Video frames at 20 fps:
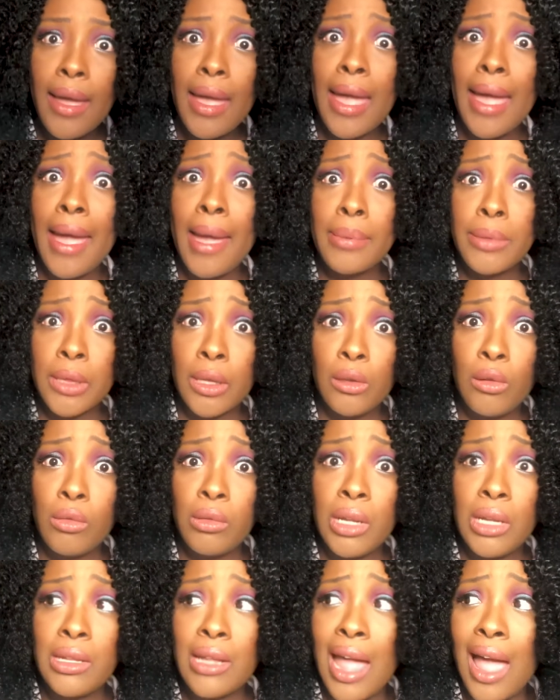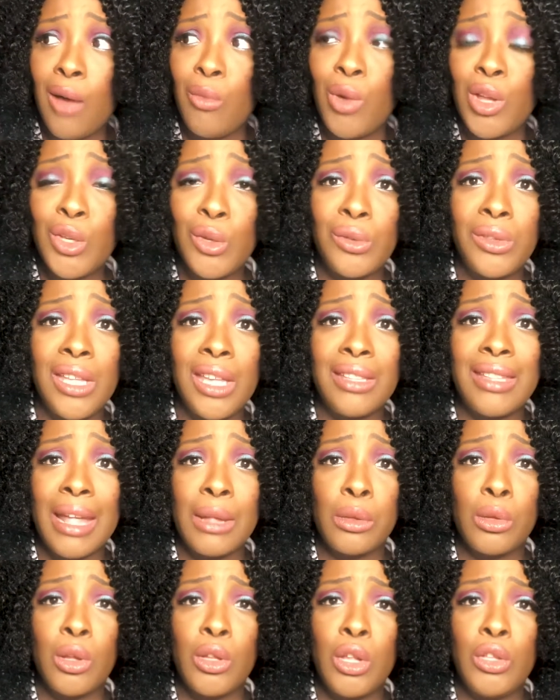Absolutely not. What do you think
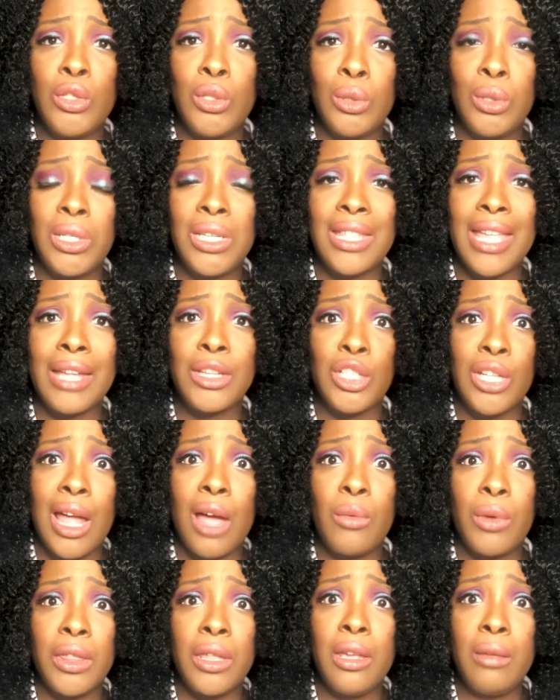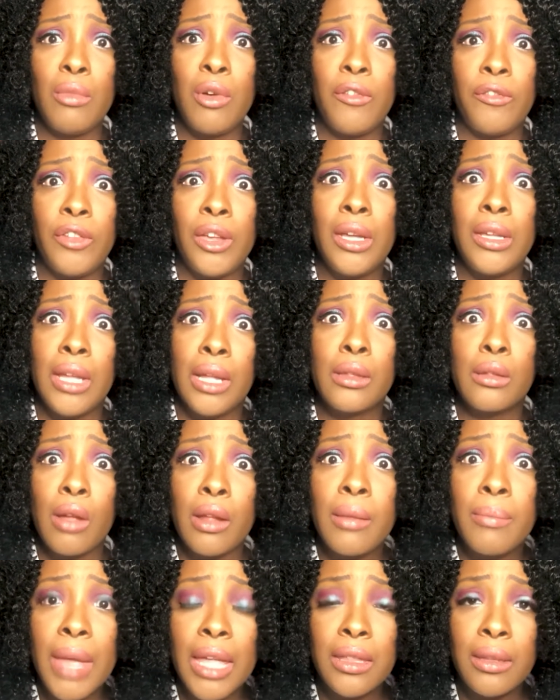that's going to do to that child with hemophilia? It's going
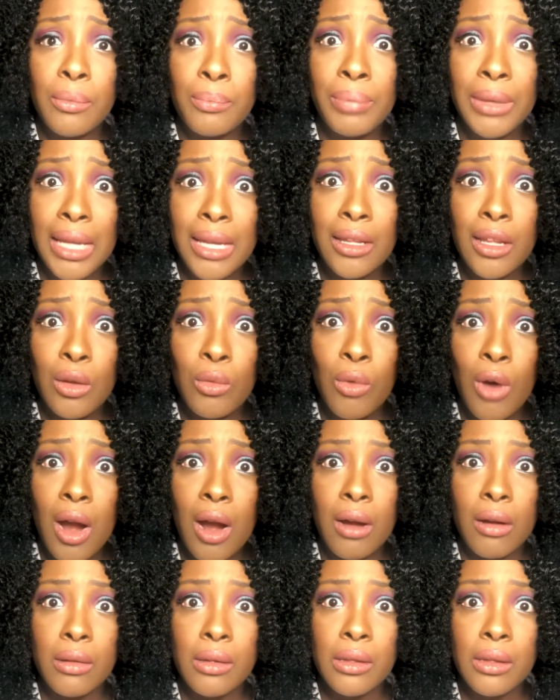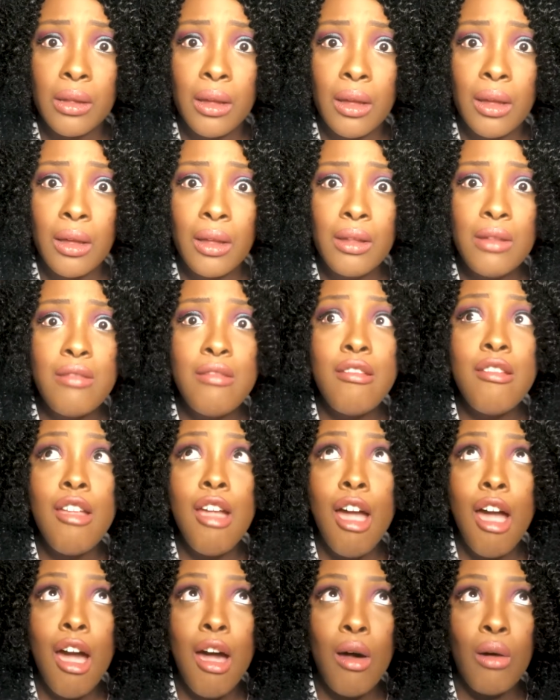to make the bleeding worse.
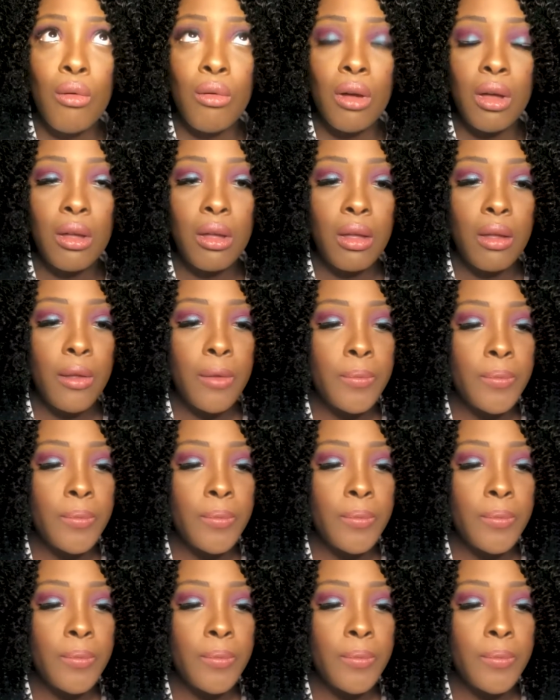No.